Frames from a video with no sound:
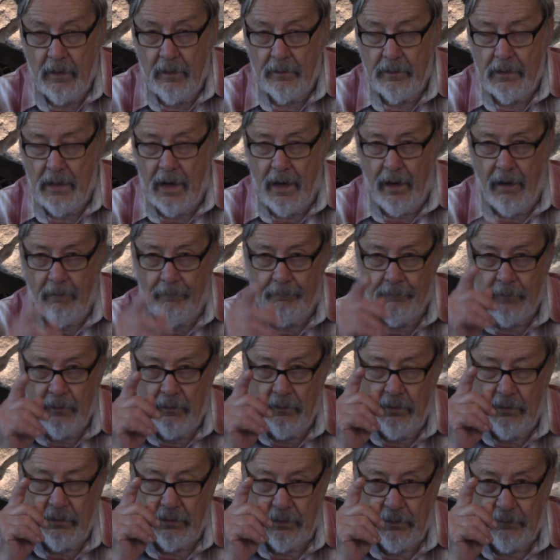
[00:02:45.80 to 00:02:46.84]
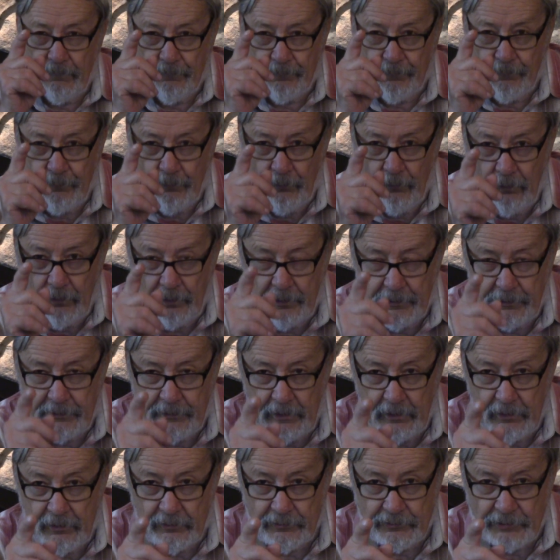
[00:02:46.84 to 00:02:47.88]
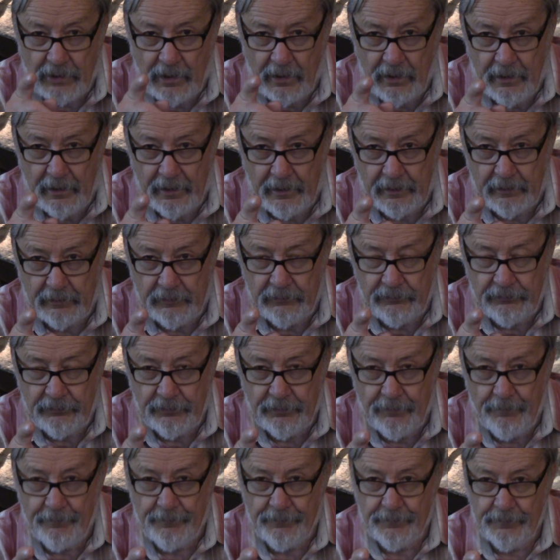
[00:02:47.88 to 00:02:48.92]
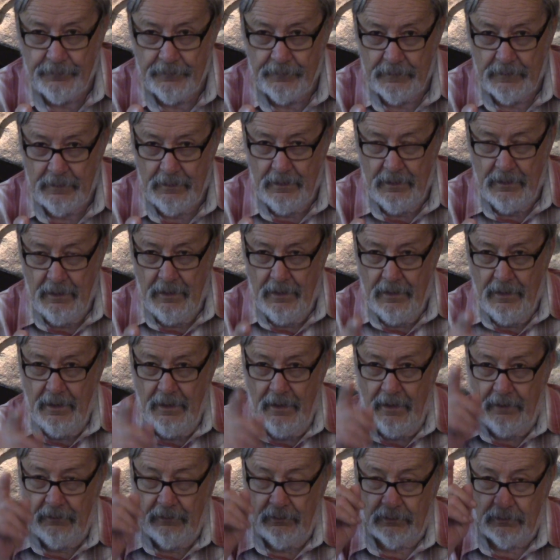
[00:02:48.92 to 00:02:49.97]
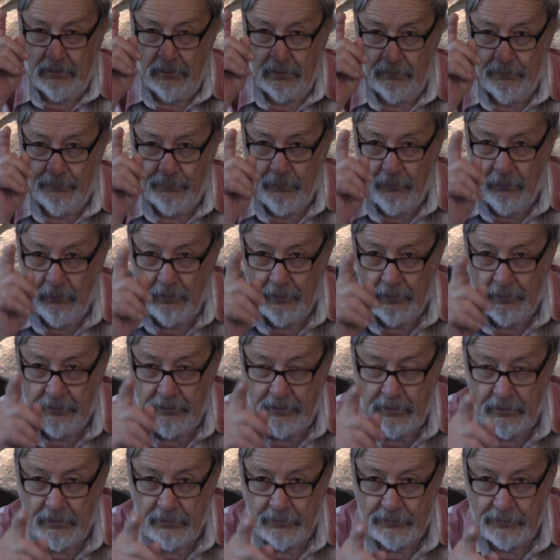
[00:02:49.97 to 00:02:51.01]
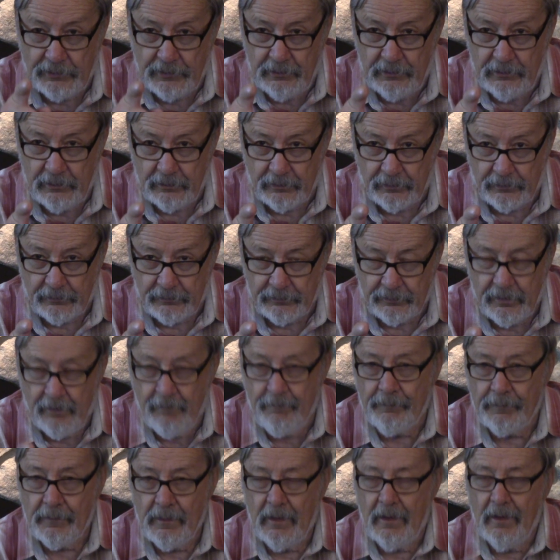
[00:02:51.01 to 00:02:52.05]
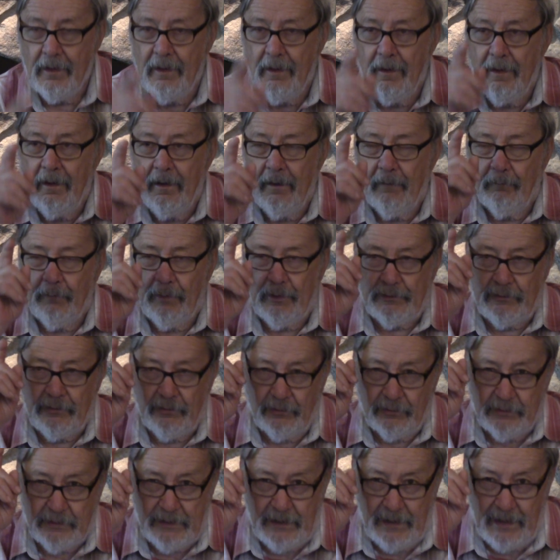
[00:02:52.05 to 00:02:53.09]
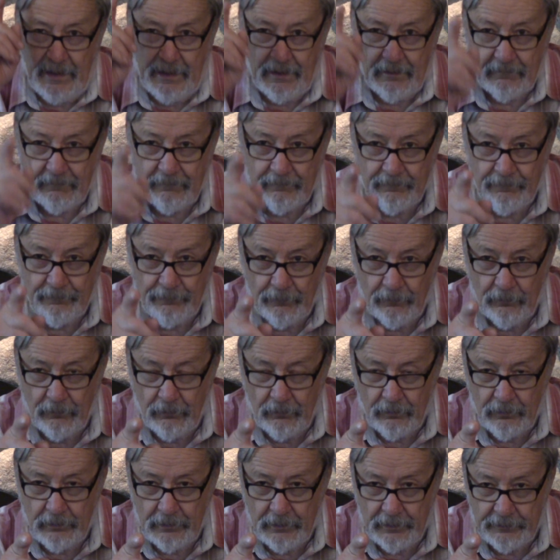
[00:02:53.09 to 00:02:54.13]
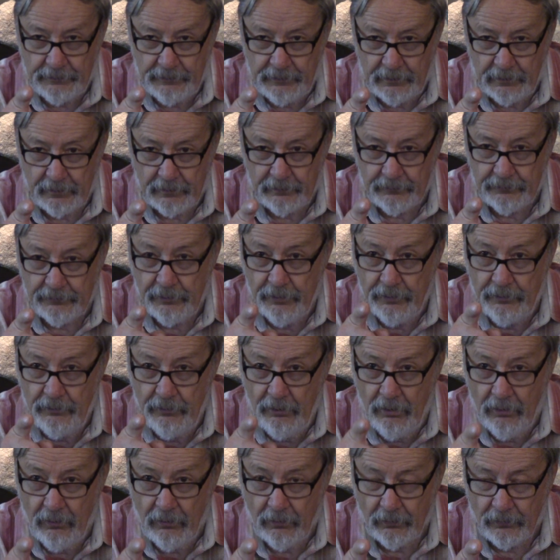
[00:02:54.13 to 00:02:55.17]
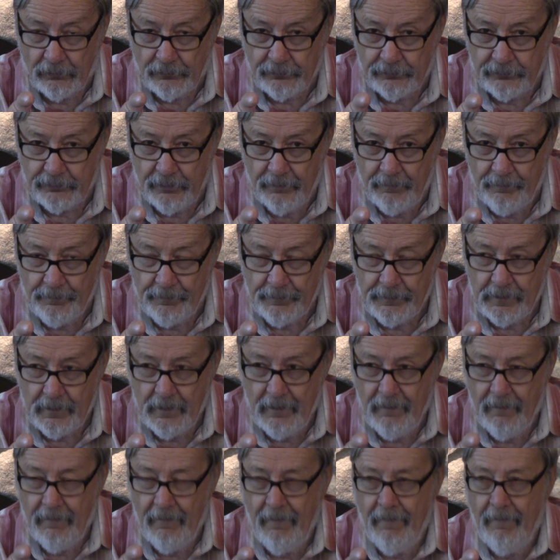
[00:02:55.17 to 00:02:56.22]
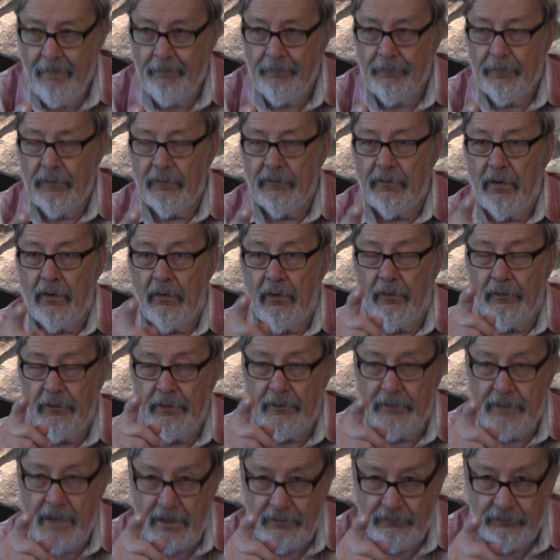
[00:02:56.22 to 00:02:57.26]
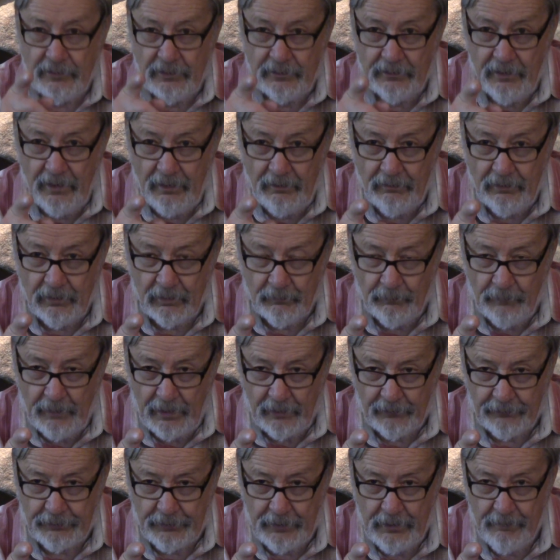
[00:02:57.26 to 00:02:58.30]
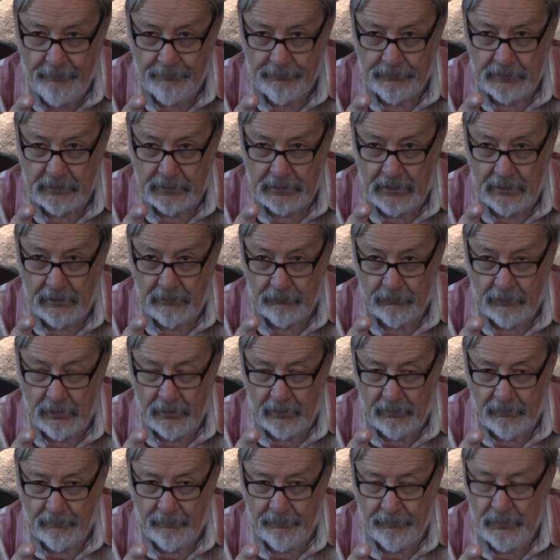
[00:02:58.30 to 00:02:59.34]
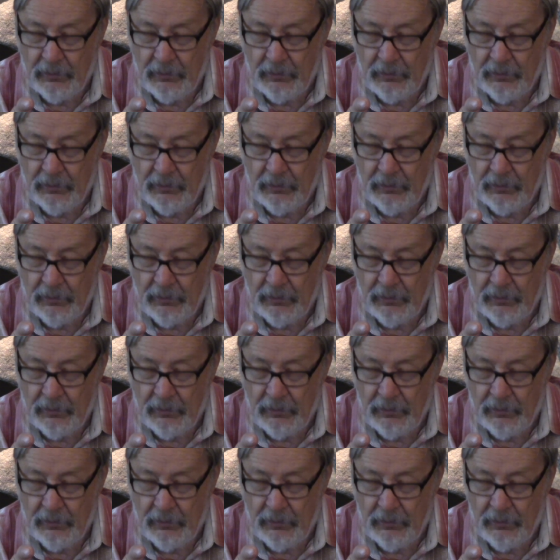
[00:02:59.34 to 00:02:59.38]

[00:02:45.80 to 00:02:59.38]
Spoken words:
Now, you can fool a deer's eyes, and you can fool a deer's ears, but you can't fool a deer's nose. So that's another myth to get rid of.